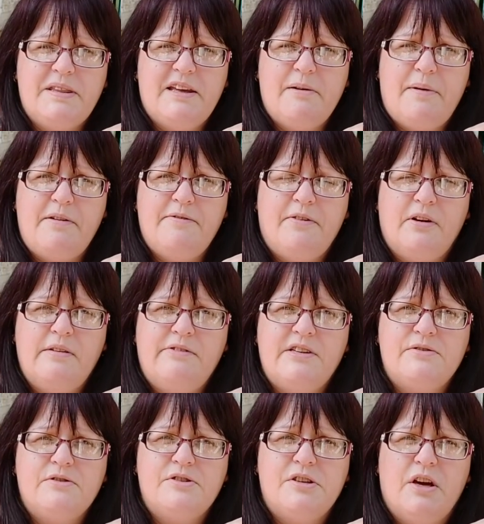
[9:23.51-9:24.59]
there about 5
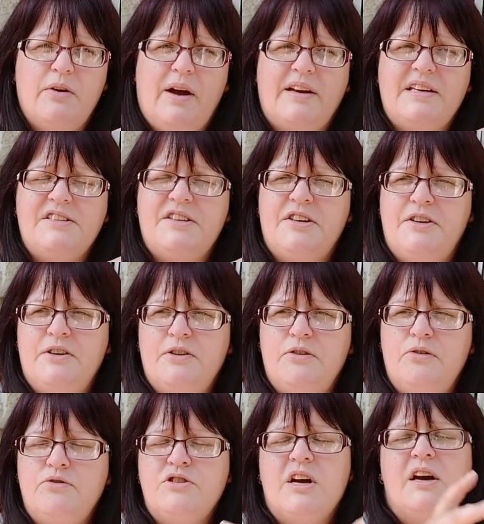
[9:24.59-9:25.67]
years or so, and it's
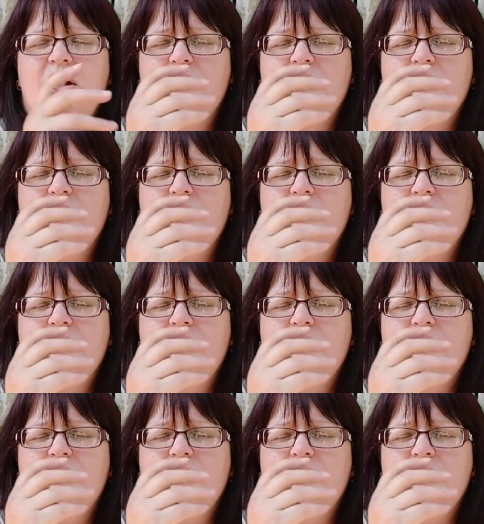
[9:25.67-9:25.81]
huge.